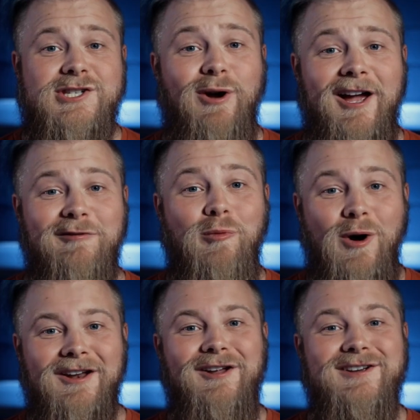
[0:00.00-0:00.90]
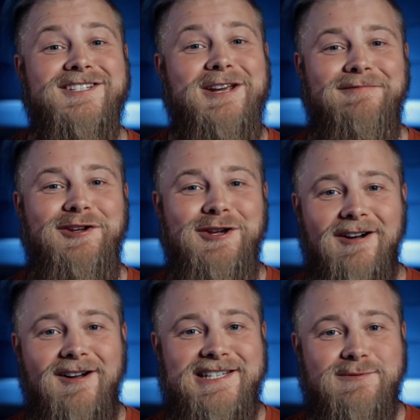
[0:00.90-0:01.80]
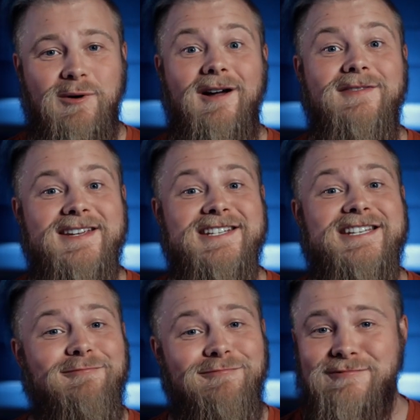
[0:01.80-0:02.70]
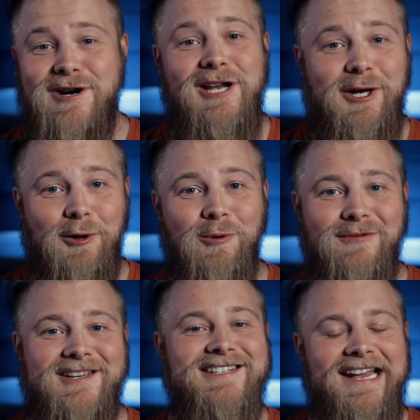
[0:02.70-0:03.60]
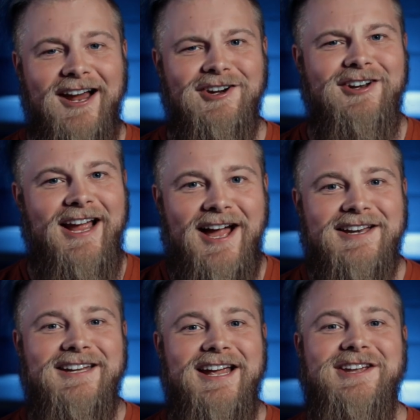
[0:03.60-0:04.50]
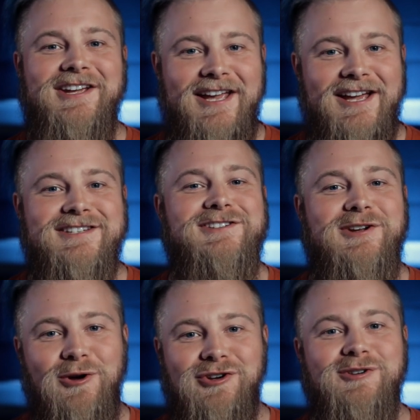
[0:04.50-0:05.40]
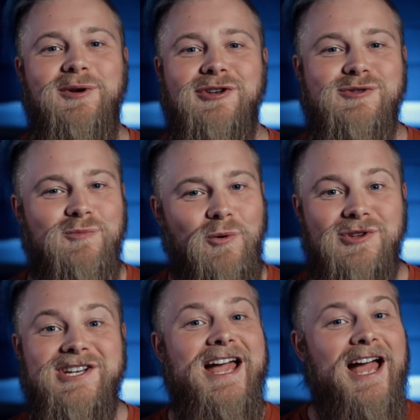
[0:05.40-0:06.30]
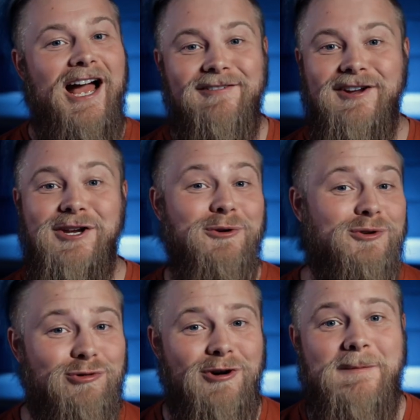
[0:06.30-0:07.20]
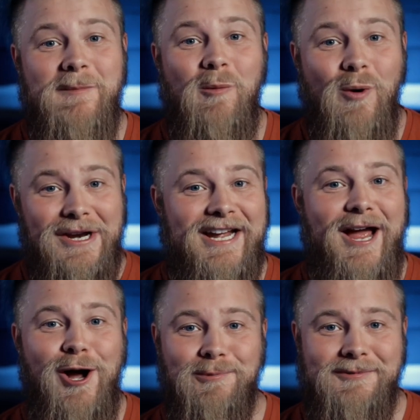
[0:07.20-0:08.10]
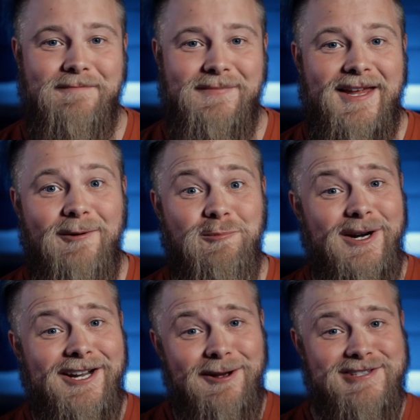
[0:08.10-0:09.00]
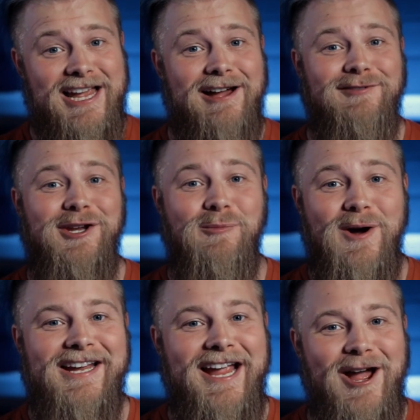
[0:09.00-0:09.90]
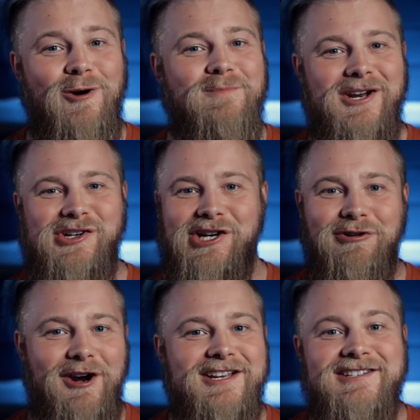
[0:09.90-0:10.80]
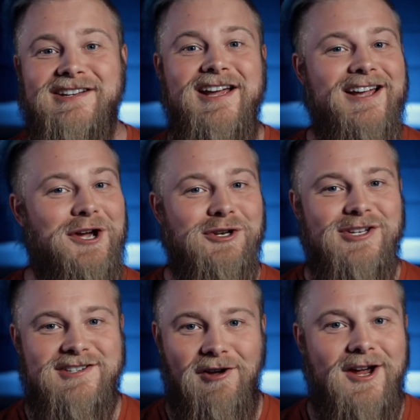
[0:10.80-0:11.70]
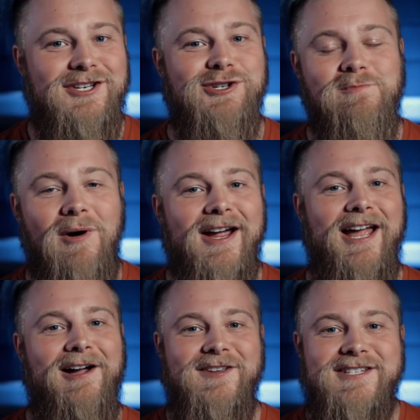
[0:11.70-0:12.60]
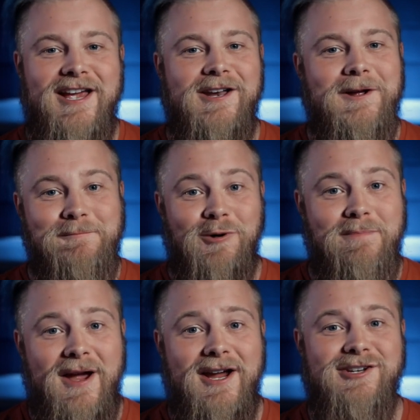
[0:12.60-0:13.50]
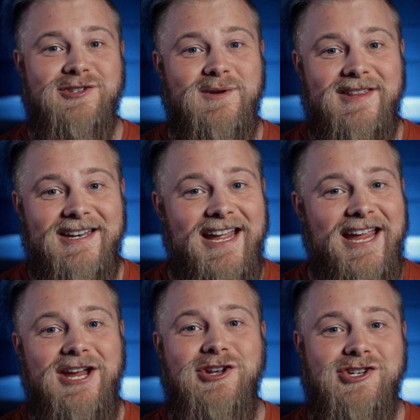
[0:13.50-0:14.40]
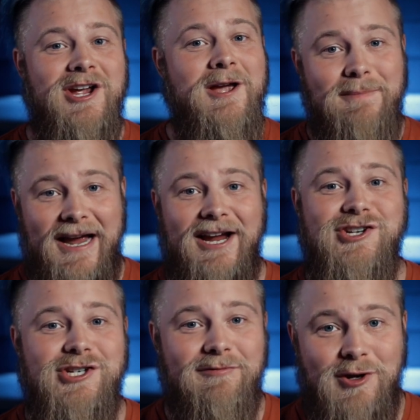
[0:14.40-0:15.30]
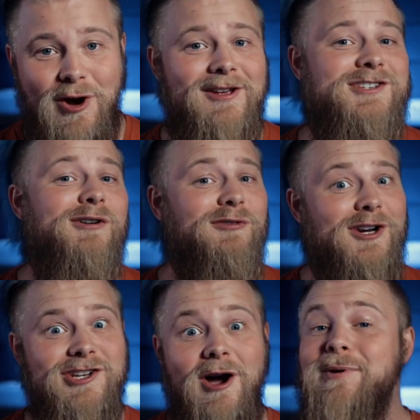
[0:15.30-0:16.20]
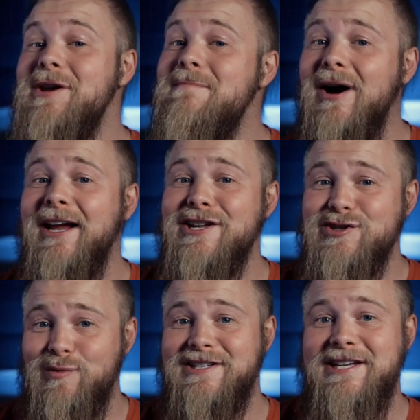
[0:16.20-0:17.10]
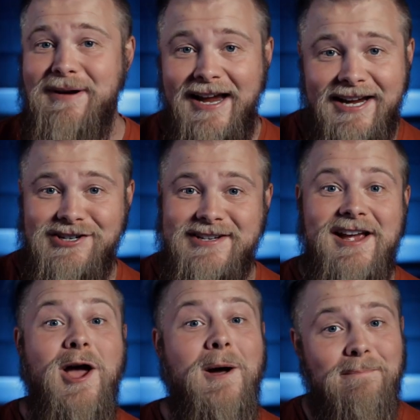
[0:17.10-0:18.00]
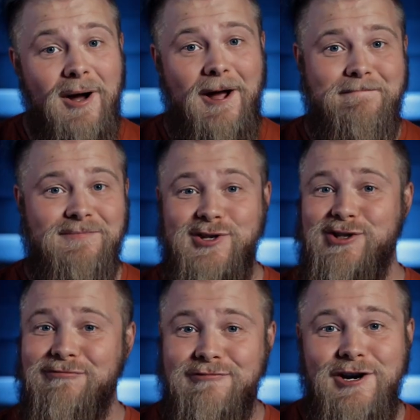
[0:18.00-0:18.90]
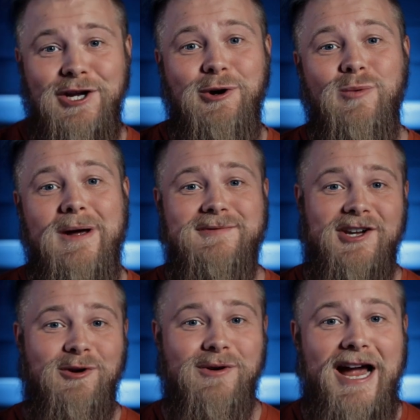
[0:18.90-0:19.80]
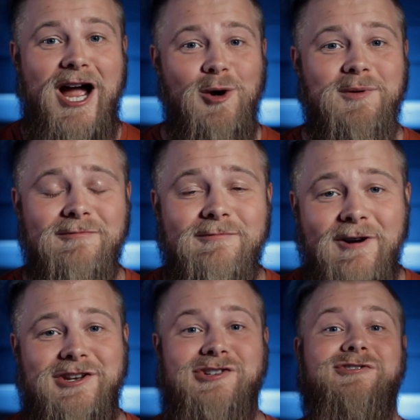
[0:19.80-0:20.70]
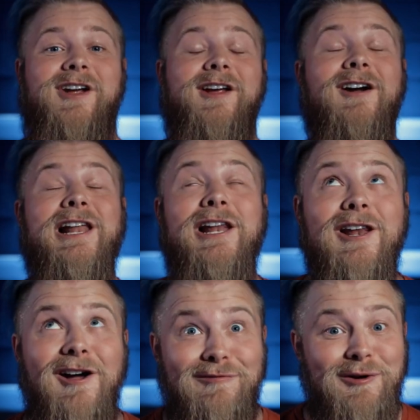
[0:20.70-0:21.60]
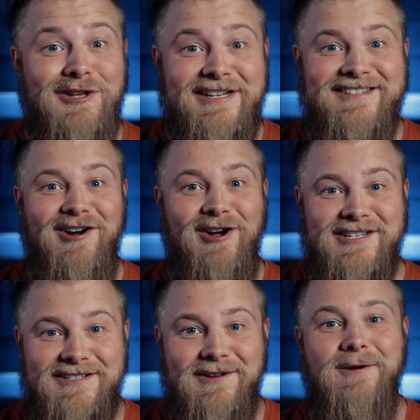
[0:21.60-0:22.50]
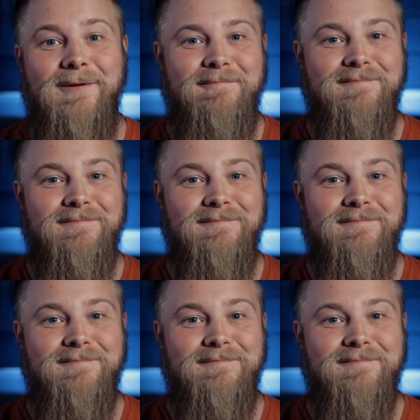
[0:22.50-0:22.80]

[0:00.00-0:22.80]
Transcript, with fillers: So I have one last tip for you guys as well, and this is really cool. This is actually how to get your guests to contribute towards having your dream wedding album. Now, when it comes to having your wedding album actually created and designed, you might have a set number of pages within each package you've got. So for example, you might get 20 pages, but there's a really cool website called Album Registry, and I love what these guys do.